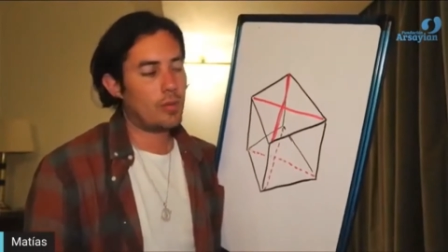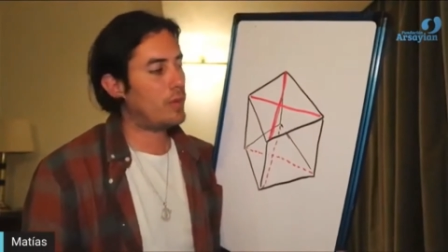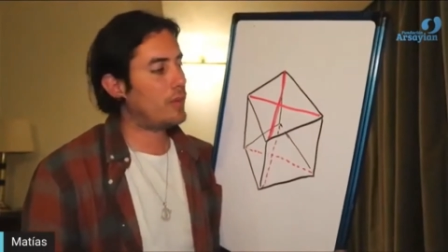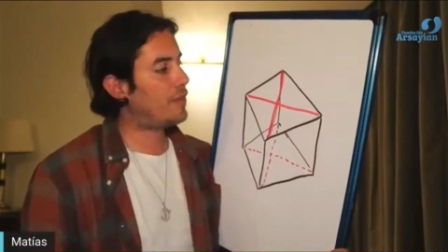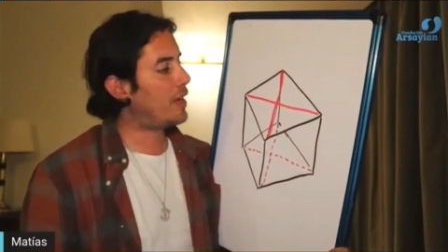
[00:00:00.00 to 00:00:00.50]

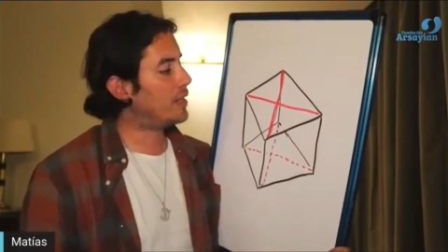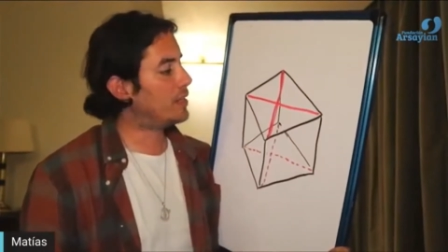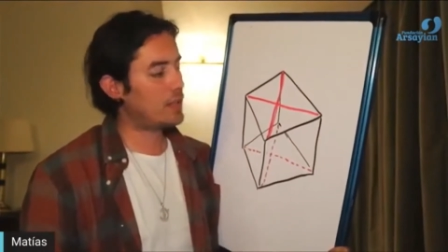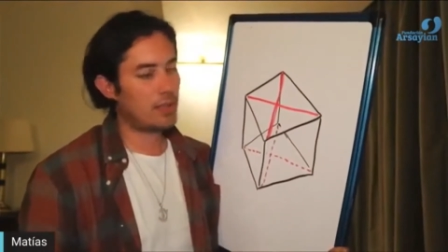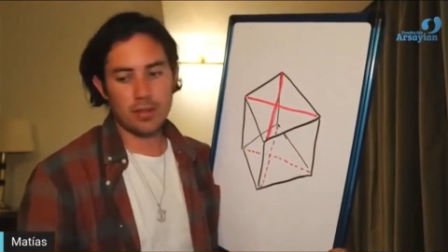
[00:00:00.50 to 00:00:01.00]
we
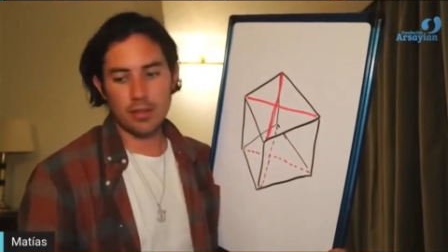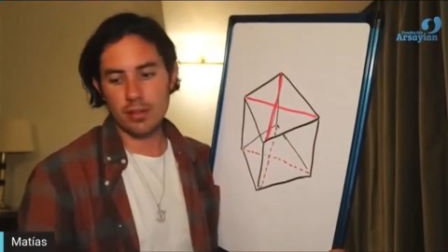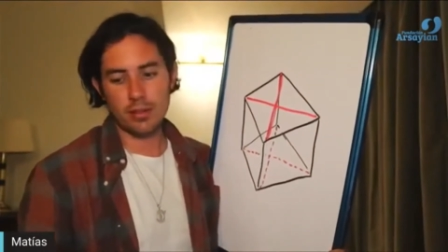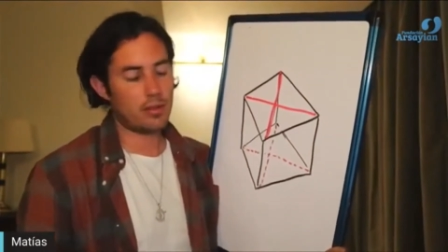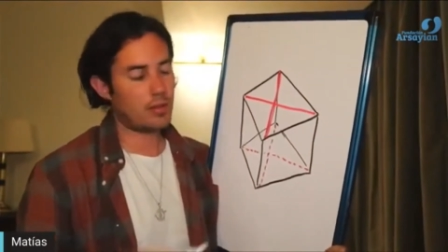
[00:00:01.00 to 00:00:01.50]
find
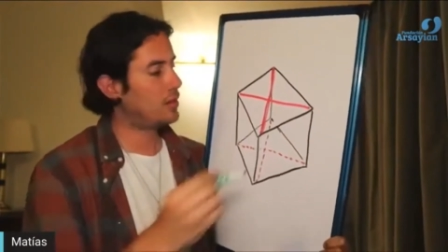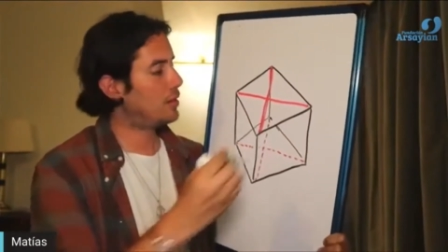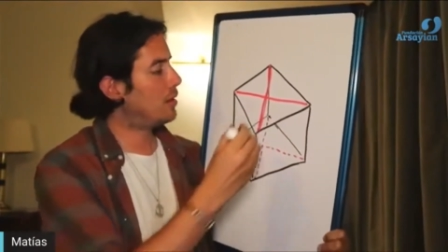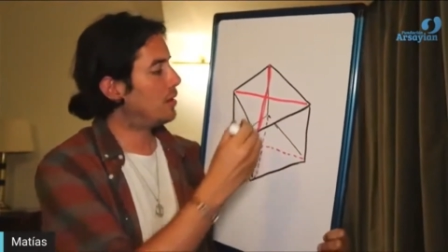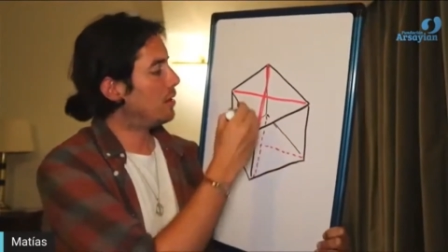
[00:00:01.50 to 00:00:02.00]

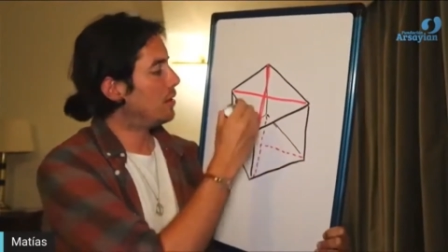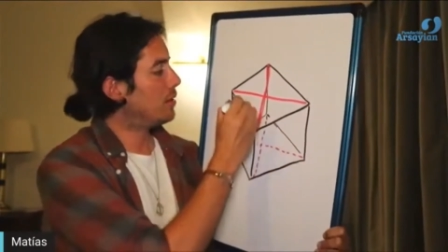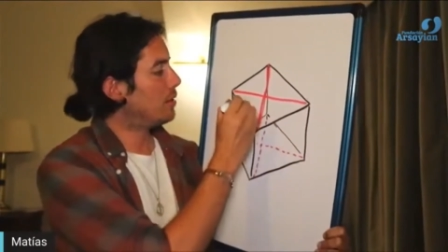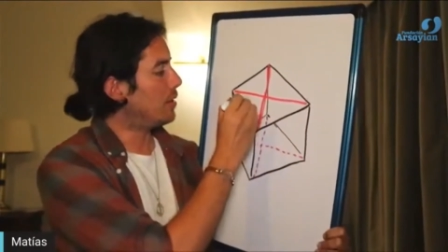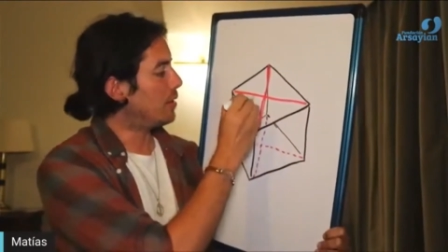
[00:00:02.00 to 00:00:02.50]

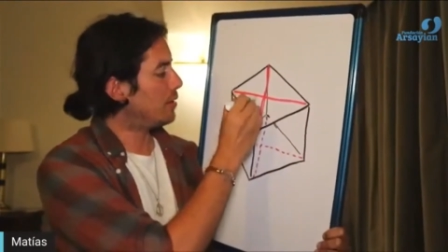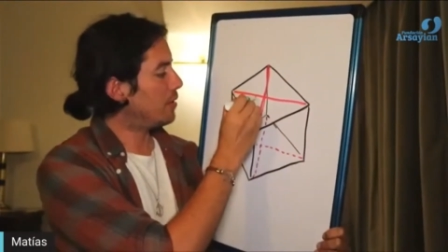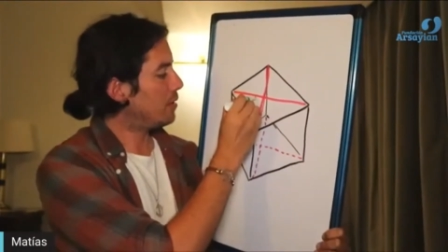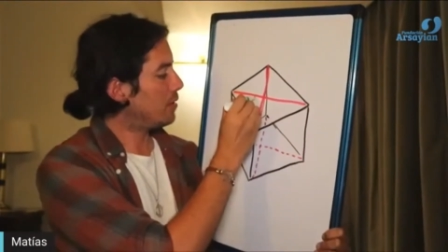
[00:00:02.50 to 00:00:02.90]
the earth.